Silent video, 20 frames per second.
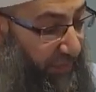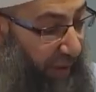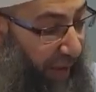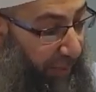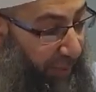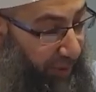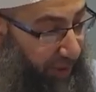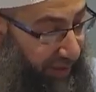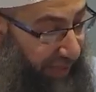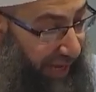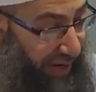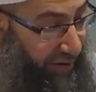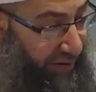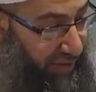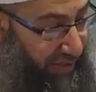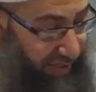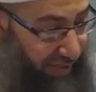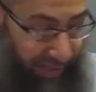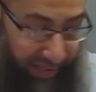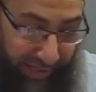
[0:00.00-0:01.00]
of
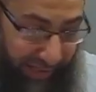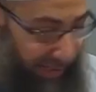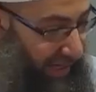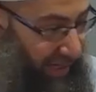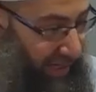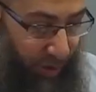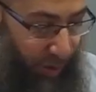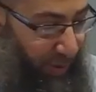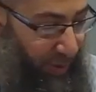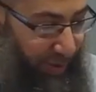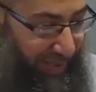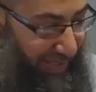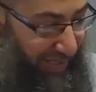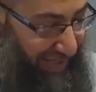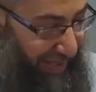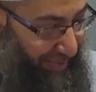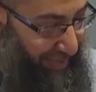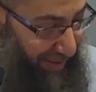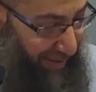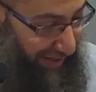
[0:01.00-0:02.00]
popularity. It's not always the
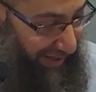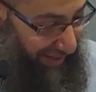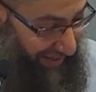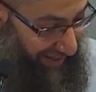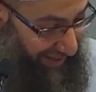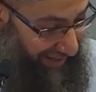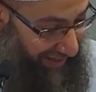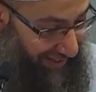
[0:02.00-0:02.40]
same thing.